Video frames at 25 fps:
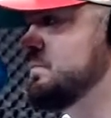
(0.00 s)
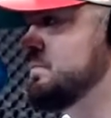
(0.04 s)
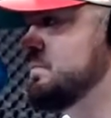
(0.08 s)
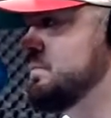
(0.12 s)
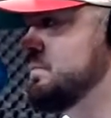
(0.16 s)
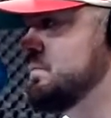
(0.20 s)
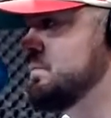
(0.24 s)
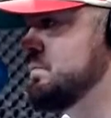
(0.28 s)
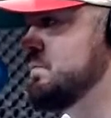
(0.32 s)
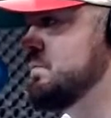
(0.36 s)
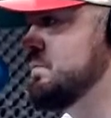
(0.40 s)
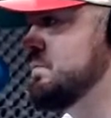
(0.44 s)

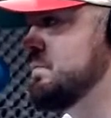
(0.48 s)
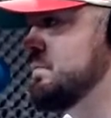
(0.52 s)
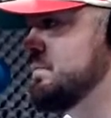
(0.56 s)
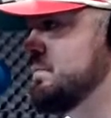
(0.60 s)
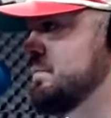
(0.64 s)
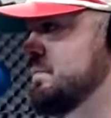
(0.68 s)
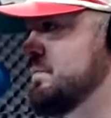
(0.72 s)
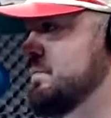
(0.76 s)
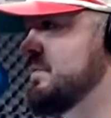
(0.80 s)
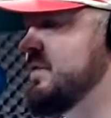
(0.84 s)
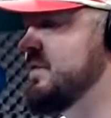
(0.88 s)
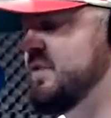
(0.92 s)

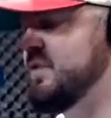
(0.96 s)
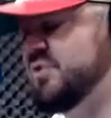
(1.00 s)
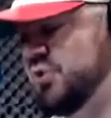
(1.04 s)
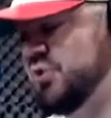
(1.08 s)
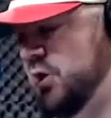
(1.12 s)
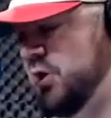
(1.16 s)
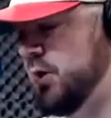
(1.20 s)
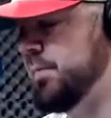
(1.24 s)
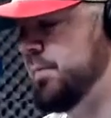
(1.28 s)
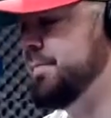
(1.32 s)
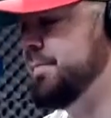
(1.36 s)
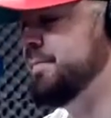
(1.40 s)

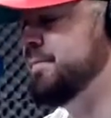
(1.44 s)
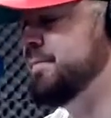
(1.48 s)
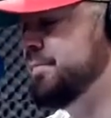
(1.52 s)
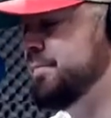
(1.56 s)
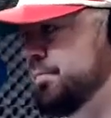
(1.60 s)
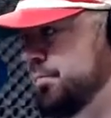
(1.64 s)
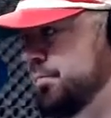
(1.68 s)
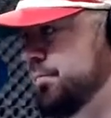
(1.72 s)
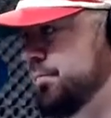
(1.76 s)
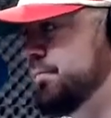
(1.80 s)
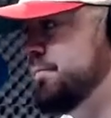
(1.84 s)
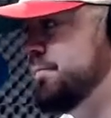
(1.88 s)

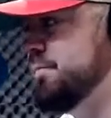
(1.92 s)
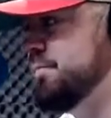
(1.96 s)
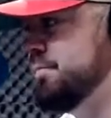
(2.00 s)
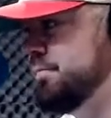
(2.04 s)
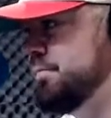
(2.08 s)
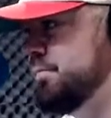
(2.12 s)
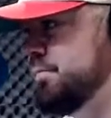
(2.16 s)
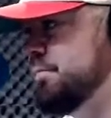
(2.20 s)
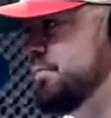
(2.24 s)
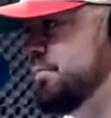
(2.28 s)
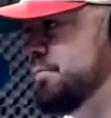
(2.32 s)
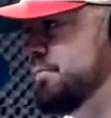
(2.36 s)

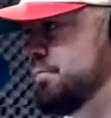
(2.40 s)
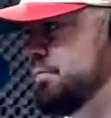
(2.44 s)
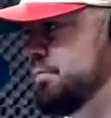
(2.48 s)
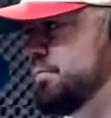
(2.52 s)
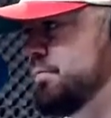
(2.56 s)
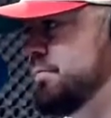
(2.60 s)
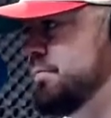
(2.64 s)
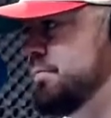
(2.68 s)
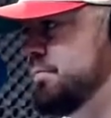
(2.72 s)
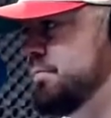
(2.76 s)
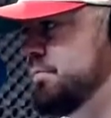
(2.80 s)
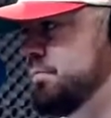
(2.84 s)

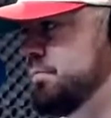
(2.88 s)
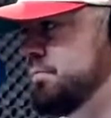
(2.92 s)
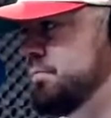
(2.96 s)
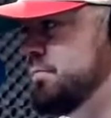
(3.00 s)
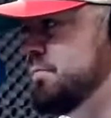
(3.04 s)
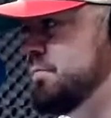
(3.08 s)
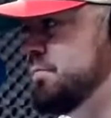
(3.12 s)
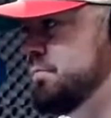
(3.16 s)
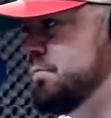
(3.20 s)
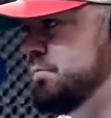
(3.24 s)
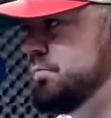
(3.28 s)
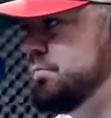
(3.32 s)

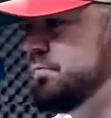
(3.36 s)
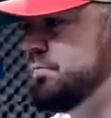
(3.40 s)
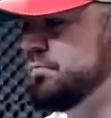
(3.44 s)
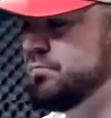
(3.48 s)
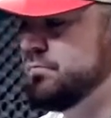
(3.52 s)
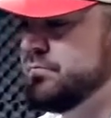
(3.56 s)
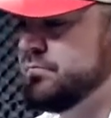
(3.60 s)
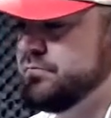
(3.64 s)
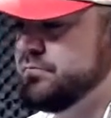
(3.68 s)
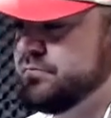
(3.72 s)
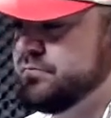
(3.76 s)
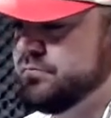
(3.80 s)

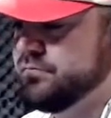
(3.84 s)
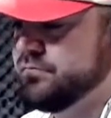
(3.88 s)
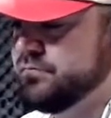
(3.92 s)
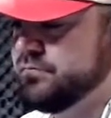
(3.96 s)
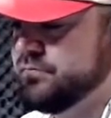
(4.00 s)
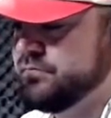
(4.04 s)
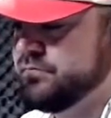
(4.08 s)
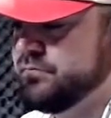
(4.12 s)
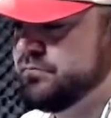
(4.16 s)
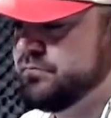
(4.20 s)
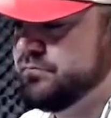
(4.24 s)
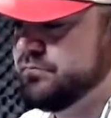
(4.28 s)

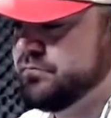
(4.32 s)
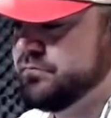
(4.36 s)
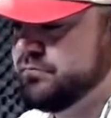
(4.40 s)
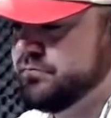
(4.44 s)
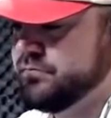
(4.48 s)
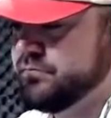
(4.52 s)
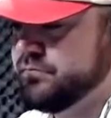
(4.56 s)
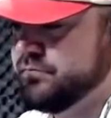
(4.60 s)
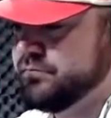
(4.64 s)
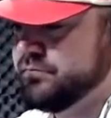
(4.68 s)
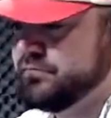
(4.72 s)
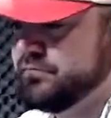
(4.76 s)

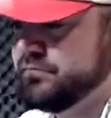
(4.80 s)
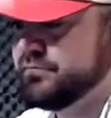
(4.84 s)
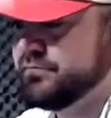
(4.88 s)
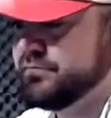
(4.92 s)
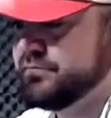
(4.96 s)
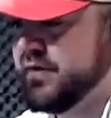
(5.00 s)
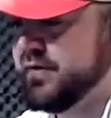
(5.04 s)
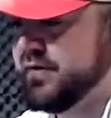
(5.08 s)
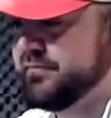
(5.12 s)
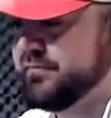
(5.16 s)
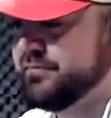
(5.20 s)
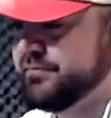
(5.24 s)

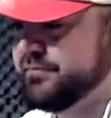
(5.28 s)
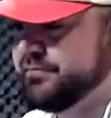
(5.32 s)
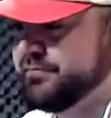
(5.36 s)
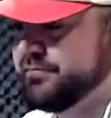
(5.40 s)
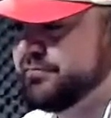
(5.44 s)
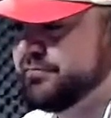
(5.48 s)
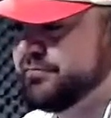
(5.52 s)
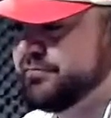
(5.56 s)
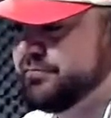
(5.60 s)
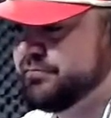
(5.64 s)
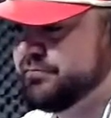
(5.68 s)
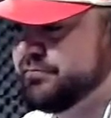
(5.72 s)

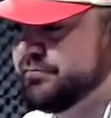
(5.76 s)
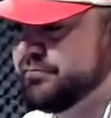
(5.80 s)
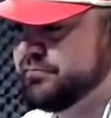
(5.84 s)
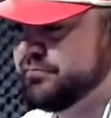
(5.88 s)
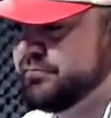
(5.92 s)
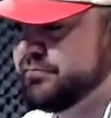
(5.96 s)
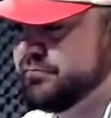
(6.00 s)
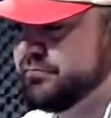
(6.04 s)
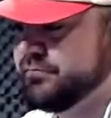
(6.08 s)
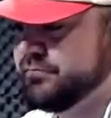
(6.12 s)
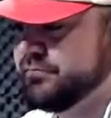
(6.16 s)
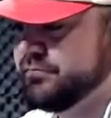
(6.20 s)

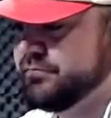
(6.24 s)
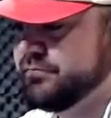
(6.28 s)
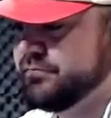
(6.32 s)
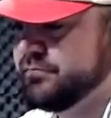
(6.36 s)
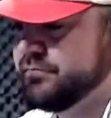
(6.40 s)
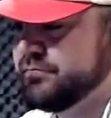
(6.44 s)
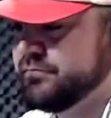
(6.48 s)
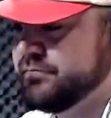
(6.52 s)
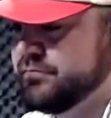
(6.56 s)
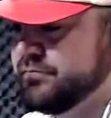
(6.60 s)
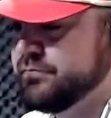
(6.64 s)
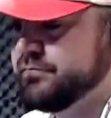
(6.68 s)

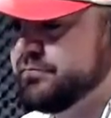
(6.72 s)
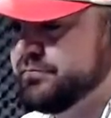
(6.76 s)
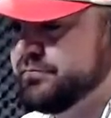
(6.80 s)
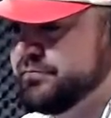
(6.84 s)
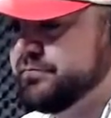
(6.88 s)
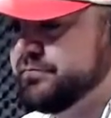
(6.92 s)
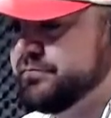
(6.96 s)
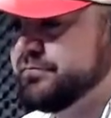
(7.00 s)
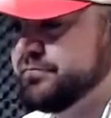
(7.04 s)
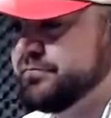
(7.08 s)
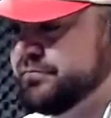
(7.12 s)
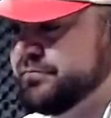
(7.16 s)

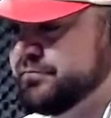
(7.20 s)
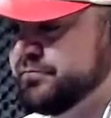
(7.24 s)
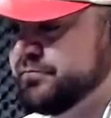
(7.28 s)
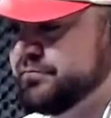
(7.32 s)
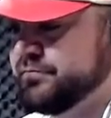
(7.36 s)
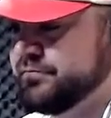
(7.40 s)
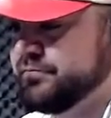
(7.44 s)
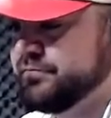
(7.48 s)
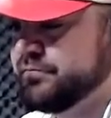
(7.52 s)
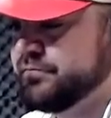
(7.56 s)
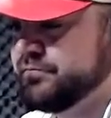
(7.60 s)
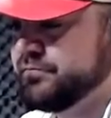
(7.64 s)

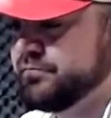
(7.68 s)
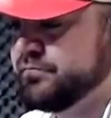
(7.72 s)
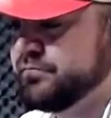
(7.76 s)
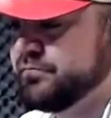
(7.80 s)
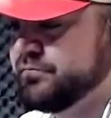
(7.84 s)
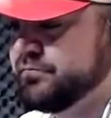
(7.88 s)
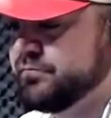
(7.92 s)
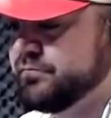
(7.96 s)
No words are spoken by the person on screen.